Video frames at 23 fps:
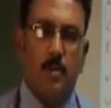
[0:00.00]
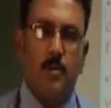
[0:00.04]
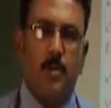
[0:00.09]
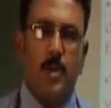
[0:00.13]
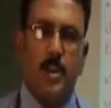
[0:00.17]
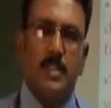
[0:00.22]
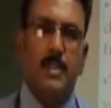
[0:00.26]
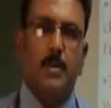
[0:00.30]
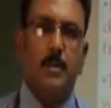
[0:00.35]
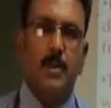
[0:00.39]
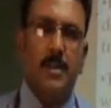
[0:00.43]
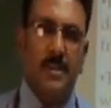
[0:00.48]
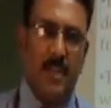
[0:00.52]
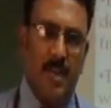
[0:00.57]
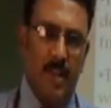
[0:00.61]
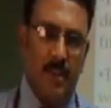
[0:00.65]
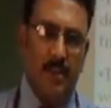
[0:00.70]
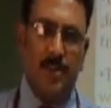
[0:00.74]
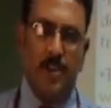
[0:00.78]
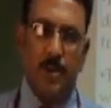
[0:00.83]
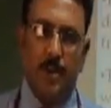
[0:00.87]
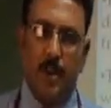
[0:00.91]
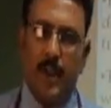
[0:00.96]
For example,
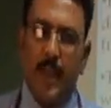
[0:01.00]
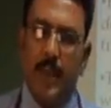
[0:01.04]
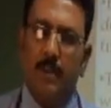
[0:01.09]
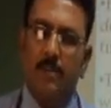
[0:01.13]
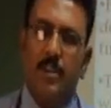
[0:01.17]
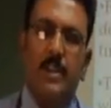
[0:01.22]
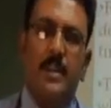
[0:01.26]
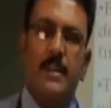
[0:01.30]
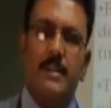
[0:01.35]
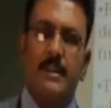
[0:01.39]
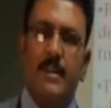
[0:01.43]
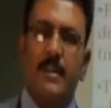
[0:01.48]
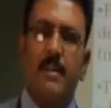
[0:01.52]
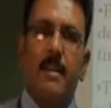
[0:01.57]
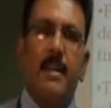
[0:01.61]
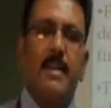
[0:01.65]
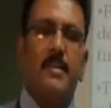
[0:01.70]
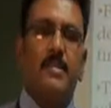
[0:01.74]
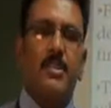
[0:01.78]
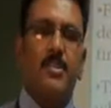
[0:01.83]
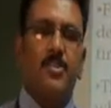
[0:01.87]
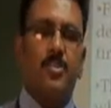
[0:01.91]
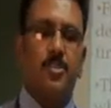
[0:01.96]
television, you have to consider
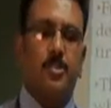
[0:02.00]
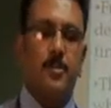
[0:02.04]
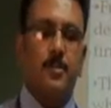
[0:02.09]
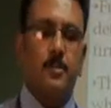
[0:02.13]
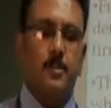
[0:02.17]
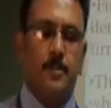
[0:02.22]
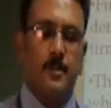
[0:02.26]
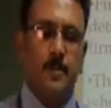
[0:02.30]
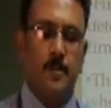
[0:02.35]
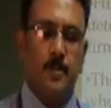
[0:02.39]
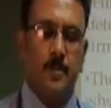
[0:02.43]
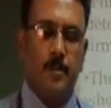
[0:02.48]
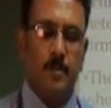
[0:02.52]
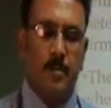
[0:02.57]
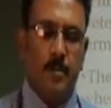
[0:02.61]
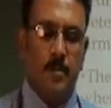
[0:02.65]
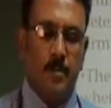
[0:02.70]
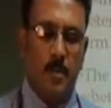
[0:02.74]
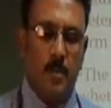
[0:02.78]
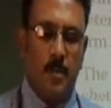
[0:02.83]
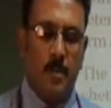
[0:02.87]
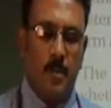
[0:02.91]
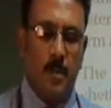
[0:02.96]
like such.
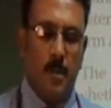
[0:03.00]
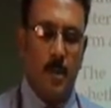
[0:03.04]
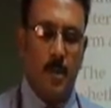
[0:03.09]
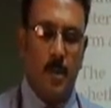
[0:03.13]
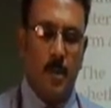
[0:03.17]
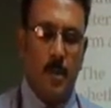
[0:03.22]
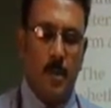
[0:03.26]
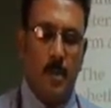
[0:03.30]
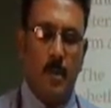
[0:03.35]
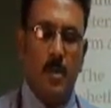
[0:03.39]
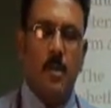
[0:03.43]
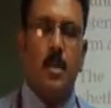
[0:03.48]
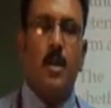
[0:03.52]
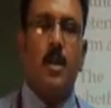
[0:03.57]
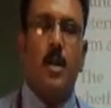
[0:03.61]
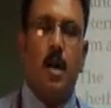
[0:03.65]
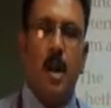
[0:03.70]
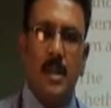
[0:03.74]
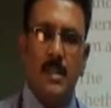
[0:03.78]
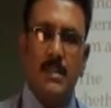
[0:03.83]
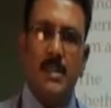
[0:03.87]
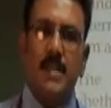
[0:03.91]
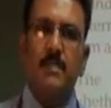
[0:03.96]
The
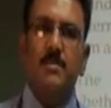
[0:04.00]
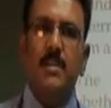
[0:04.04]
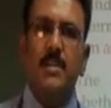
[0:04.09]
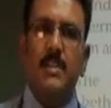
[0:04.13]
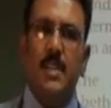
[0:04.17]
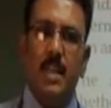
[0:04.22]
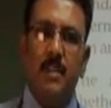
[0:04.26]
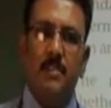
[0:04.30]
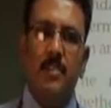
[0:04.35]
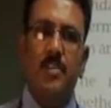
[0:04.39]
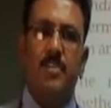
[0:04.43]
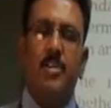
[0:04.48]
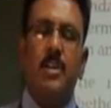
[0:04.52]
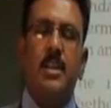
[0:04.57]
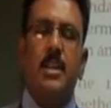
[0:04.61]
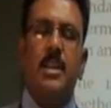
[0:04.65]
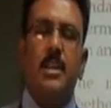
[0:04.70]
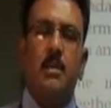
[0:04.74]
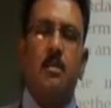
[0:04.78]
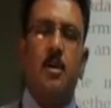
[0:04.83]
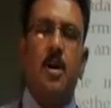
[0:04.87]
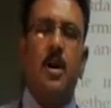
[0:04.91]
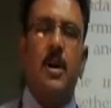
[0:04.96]
cost of the television
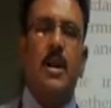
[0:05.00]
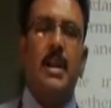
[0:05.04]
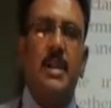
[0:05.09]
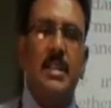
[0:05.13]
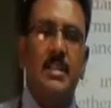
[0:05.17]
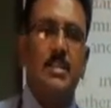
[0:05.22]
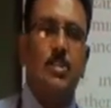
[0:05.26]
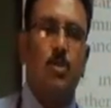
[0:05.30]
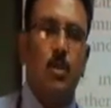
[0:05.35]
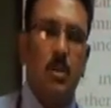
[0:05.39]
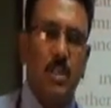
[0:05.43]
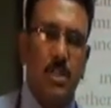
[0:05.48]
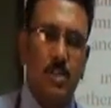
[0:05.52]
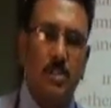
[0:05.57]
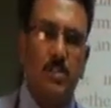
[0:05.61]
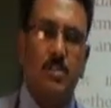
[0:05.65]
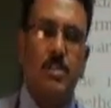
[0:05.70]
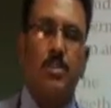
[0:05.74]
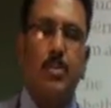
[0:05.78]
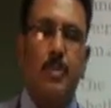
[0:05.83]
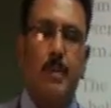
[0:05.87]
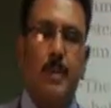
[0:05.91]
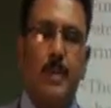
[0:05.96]
in the market is
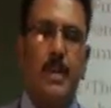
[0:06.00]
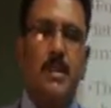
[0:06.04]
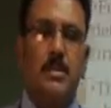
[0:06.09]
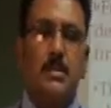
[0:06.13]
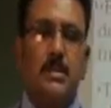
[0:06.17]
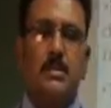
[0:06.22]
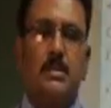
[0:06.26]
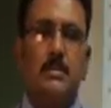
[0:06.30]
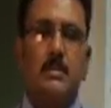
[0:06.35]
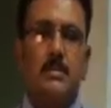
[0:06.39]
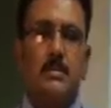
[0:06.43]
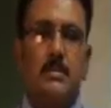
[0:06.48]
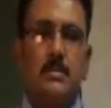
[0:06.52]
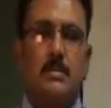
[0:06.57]
12,000 rupees.